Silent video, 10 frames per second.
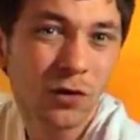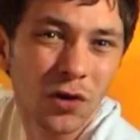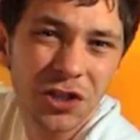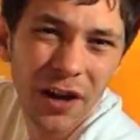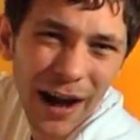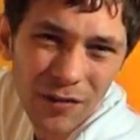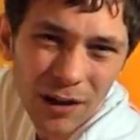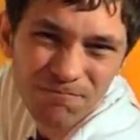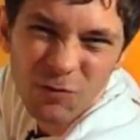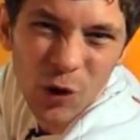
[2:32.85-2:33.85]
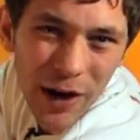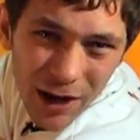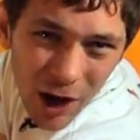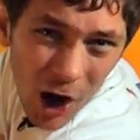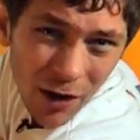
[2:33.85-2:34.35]
Don't you have a
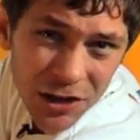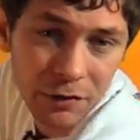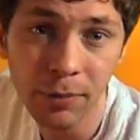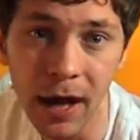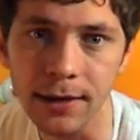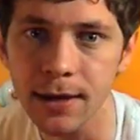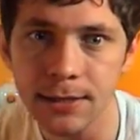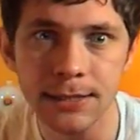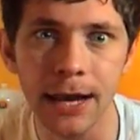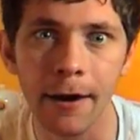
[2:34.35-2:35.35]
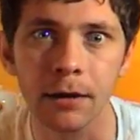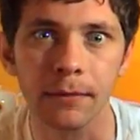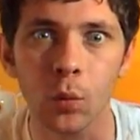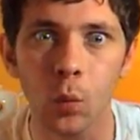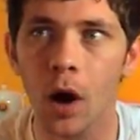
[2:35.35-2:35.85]
credit card? She replied, staring at
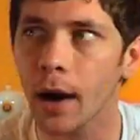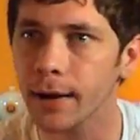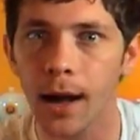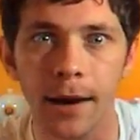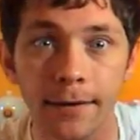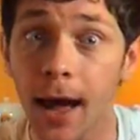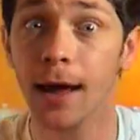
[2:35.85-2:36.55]
me wide-eyed.